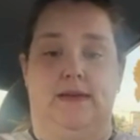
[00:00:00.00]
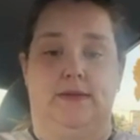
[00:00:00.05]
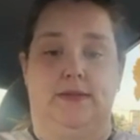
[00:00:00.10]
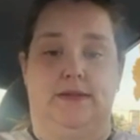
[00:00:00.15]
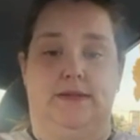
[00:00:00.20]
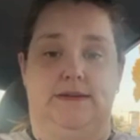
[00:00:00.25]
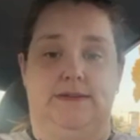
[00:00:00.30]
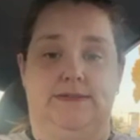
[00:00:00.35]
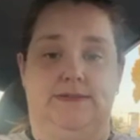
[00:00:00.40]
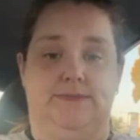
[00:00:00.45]

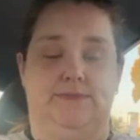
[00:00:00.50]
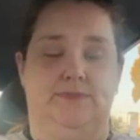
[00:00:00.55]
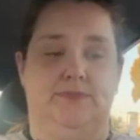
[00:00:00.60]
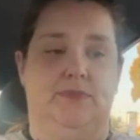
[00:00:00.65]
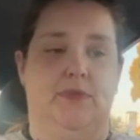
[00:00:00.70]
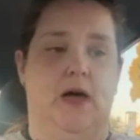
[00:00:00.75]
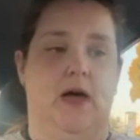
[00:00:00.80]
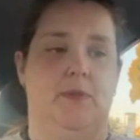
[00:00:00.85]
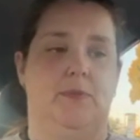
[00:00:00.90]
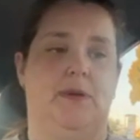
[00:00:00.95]
Ellie's.
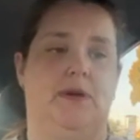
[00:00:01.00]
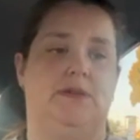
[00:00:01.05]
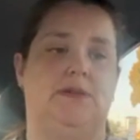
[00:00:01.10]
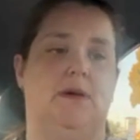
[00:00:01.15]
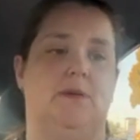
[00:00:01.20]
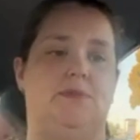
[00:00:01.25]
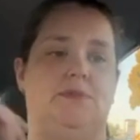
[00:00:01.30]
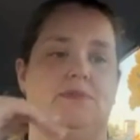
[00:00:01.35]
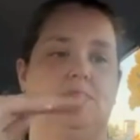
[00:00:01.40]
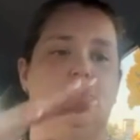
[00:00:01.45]
I picked
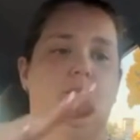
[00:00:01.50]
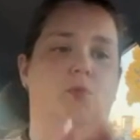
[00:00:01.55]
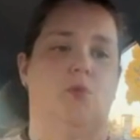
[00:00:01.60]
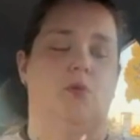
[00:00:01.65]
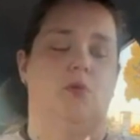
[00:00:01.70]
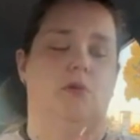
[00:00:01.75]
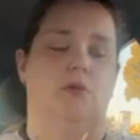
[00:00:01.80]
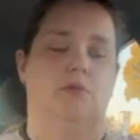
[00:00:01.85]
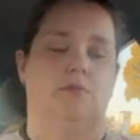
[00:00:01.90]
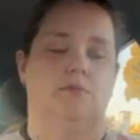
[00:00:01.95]
up some
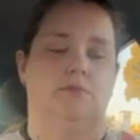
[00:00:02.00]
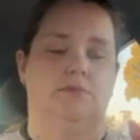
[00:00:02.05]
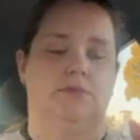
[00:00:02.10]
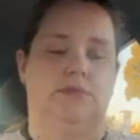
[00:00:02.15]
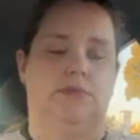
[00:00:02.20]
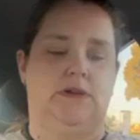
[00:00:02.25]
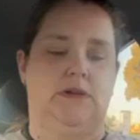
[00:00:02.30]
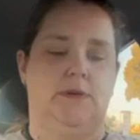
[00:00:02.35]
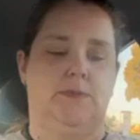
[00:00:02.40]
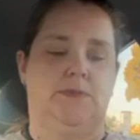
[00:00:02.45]
more
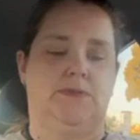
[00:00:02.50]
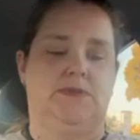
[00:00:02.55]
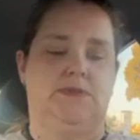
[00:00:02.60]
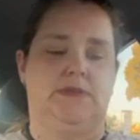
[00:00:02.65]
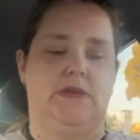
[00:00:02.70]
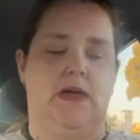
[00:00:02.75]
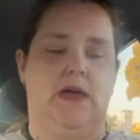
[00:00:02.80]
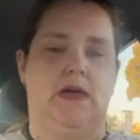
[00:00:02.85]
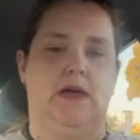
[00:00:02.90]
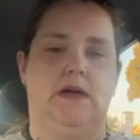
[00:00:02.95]

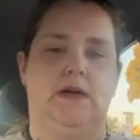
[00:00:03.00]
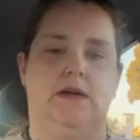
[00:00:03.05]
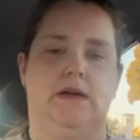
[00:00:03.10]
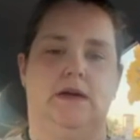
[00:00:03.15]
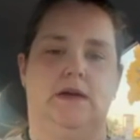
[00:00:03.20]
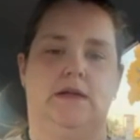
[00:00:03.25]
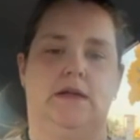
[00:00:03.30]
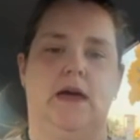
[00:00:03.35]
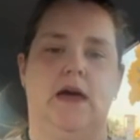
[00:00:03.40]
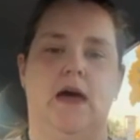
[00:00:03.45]
tips
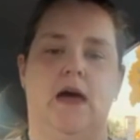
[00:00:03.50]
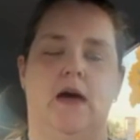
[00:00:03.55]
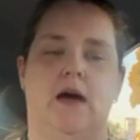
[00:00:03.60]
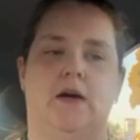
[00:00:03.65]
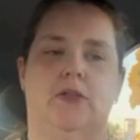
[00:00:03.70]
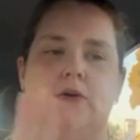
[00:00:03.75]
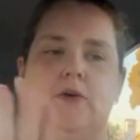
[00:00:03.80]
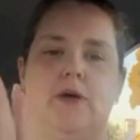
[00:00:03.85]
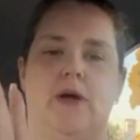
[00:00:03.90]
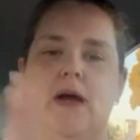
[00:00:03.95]

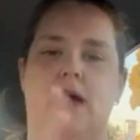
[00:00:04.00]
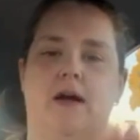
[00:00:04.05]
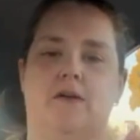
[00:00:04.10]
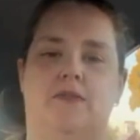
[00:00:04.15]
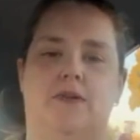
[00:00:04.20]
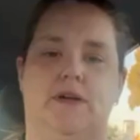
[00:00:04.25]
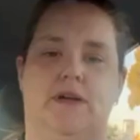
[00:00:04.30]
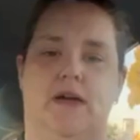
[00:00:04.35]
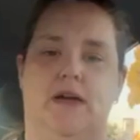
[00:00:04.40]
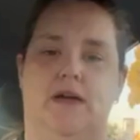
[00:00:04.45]
and they were
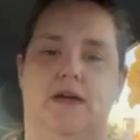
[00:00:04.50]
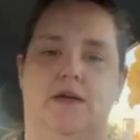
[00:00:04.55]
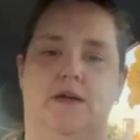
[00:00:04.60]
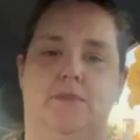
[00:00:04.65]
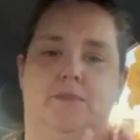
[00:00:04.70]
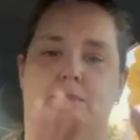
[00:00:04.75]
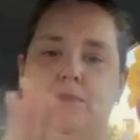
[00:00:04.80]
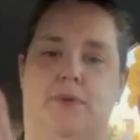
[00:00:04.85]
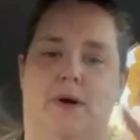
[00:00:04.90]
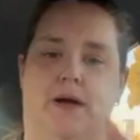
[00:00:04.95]
having a
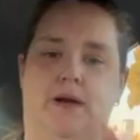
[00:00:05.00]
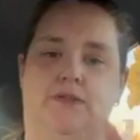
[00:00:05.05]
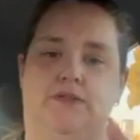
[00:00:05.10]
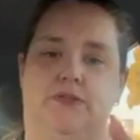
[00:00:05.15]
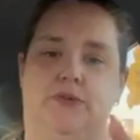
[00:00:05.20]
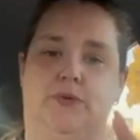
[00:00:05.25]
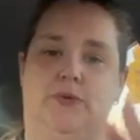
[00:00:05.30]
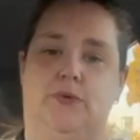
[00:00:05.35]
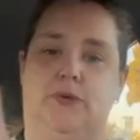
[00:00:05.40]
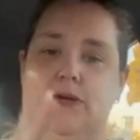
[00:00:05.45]
buy
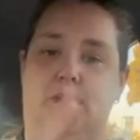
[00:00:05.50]
two,